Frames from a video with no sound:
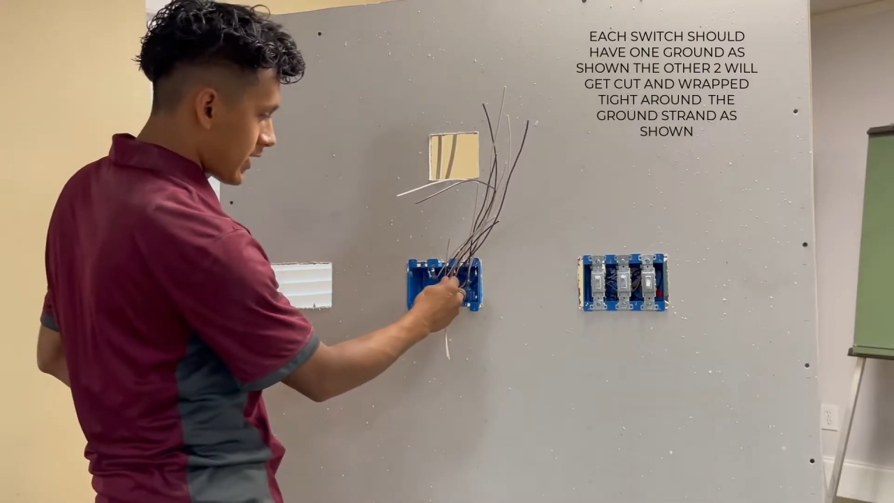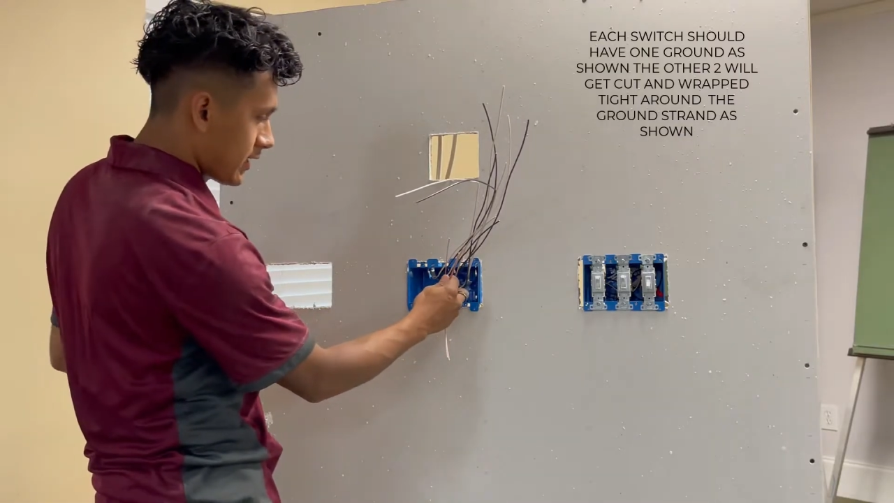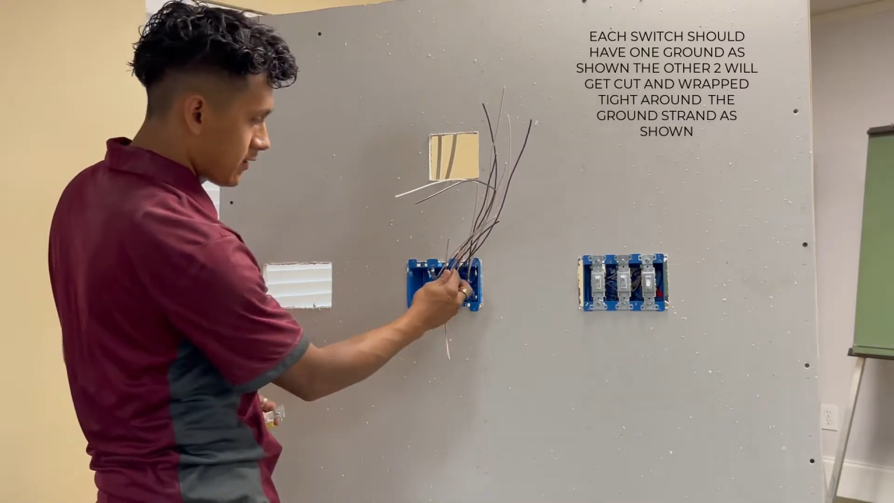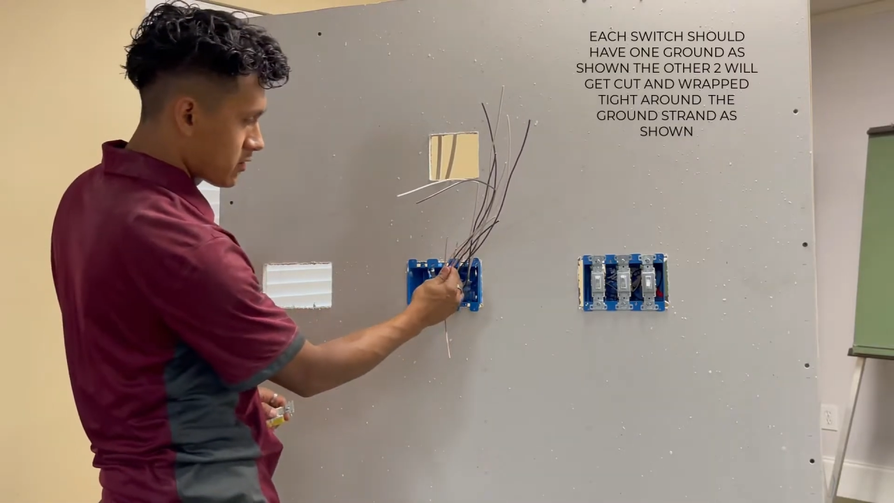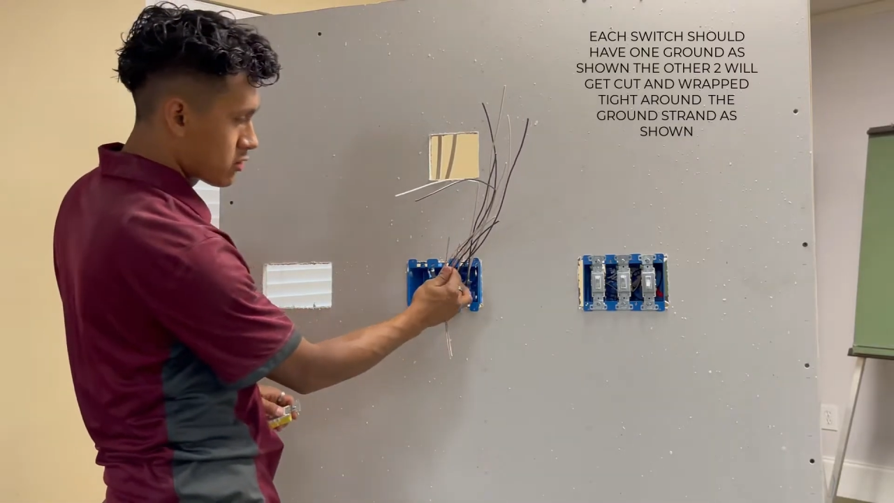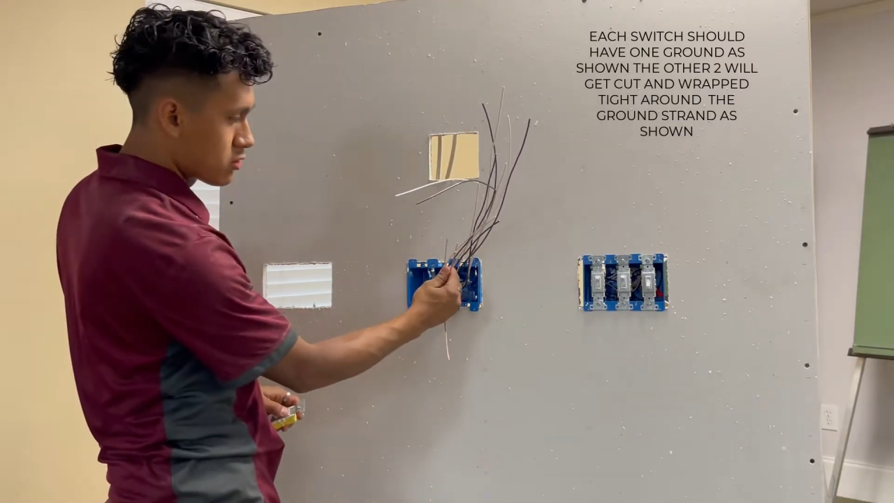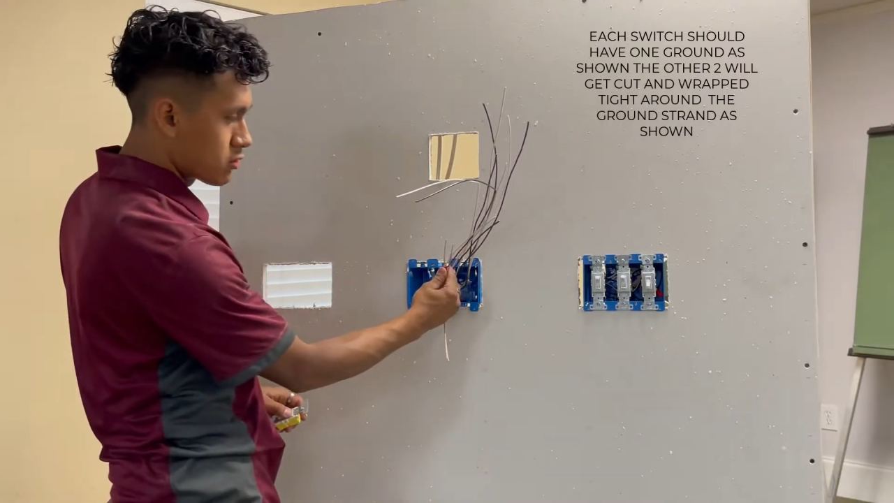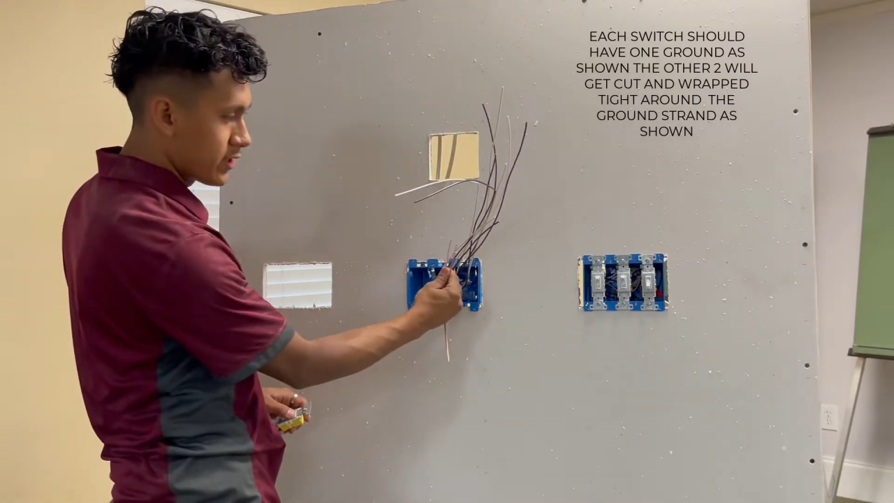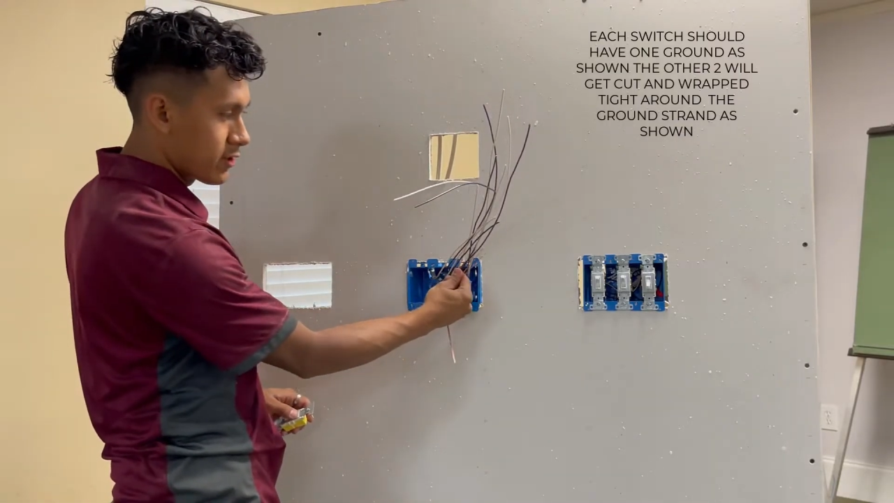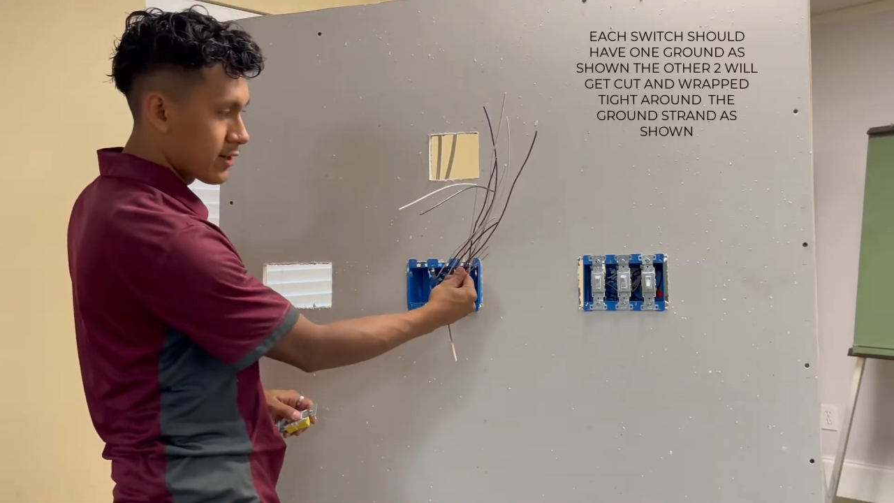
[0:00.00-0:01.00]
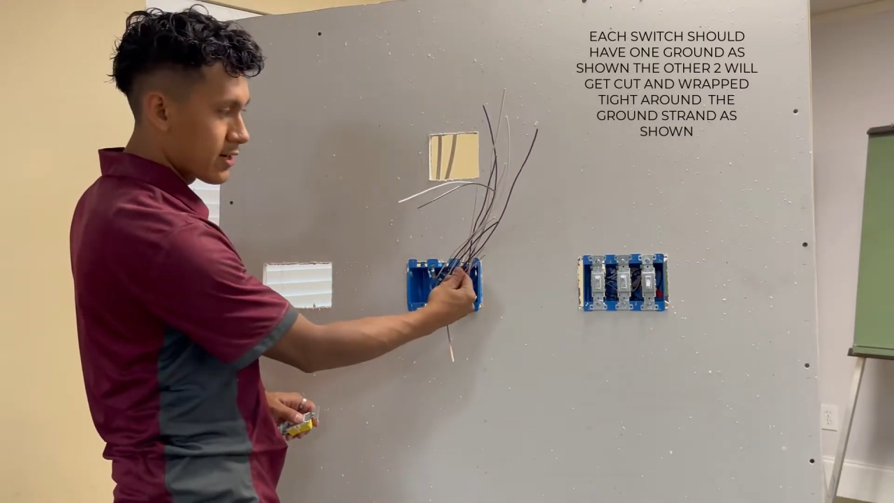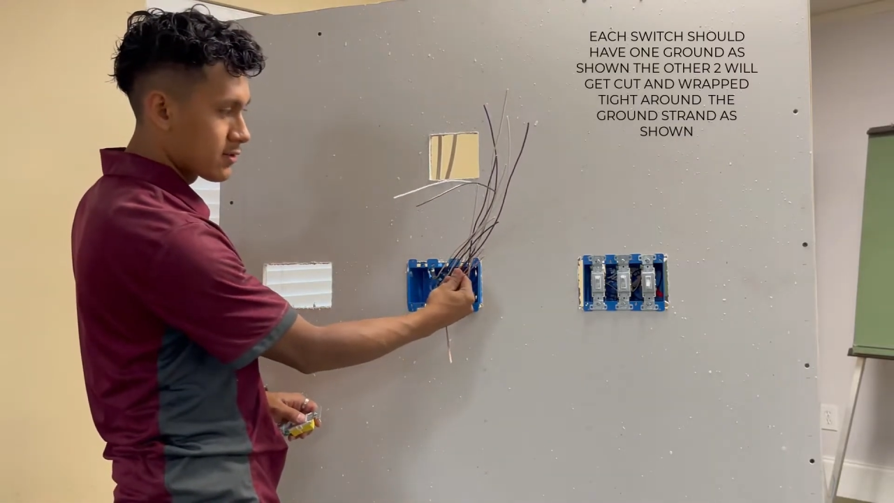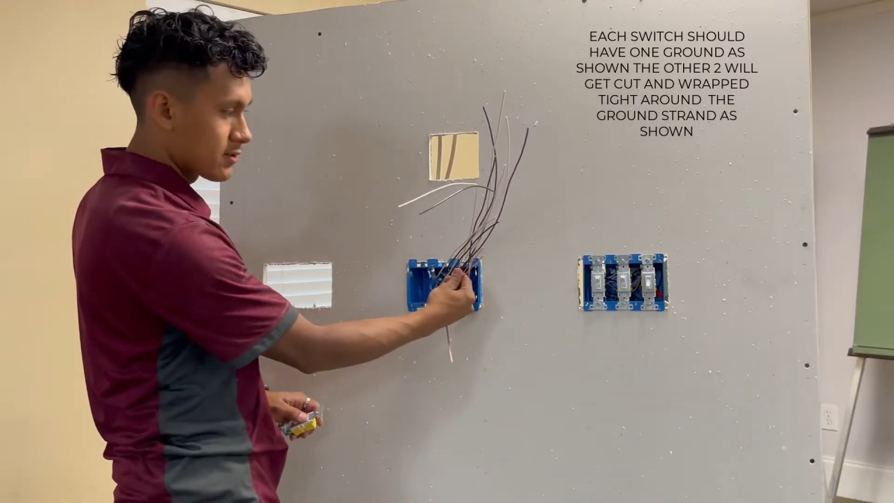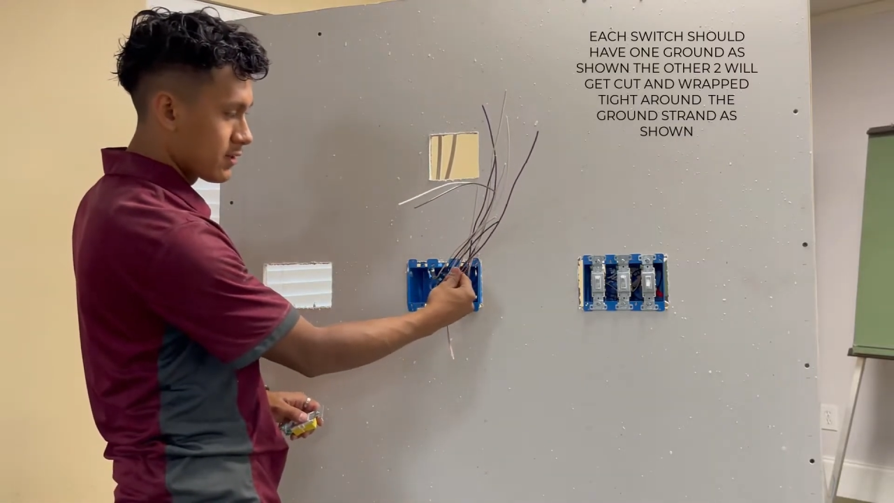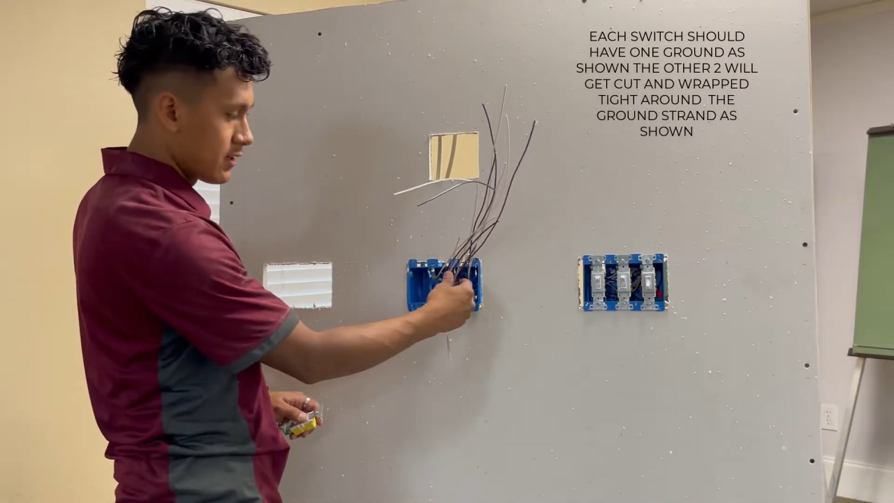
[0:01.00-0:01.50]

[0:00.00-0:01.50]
need 3 grounds,